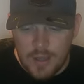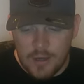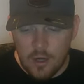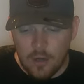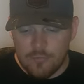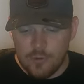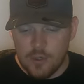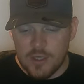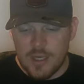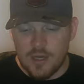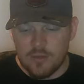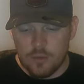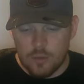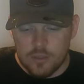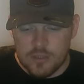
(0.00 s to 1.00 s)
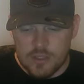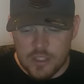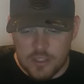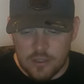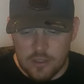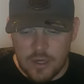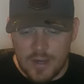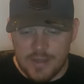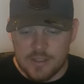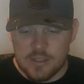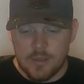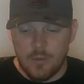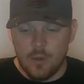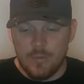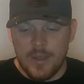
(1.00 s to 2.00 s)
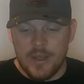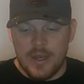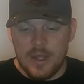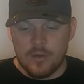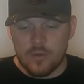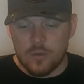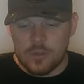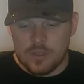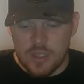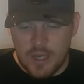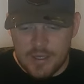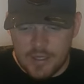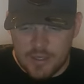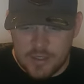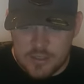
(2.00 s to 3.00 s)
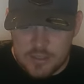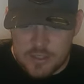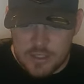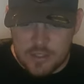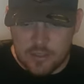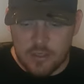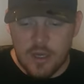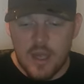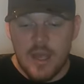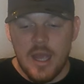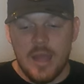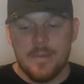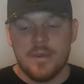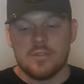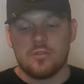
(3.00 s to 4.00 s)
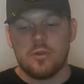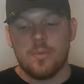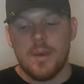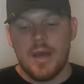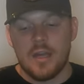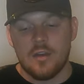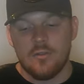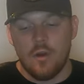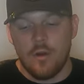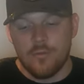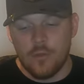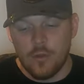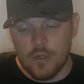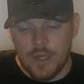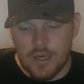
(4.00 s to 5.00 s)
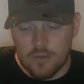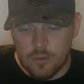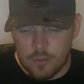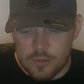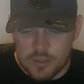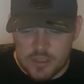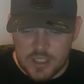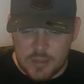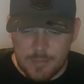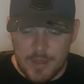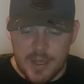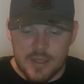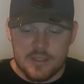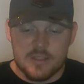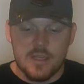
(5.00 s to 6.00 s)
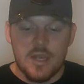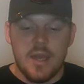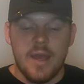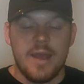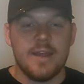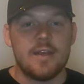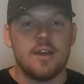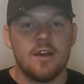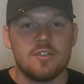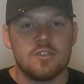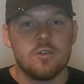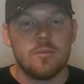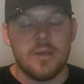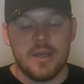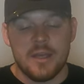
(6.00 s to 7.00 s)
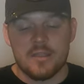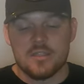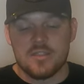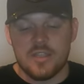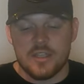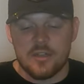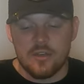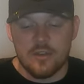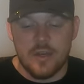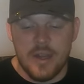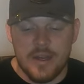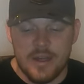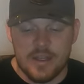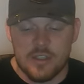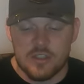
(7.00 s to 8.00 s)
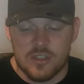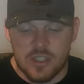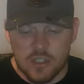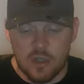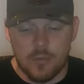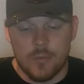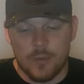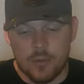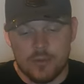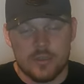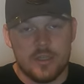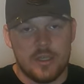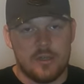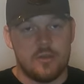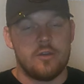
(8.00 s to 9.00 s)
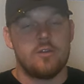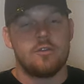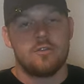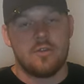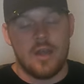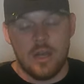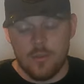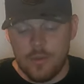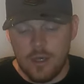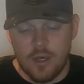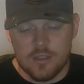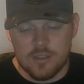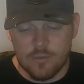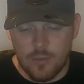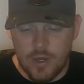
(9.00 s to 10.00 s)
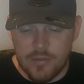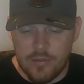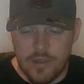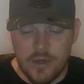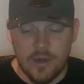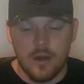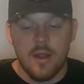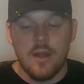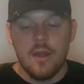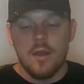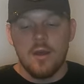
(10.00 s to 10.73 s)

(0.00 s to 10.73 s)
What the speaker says: an Off the Hook Outdoors sticker, a Some Old Man Outdoors die cut sticker, a mystery pack of Off the Hook Outdoors stick baits, a custom ink sticker, and a sticker mule sticker. So that'll be awesome right there.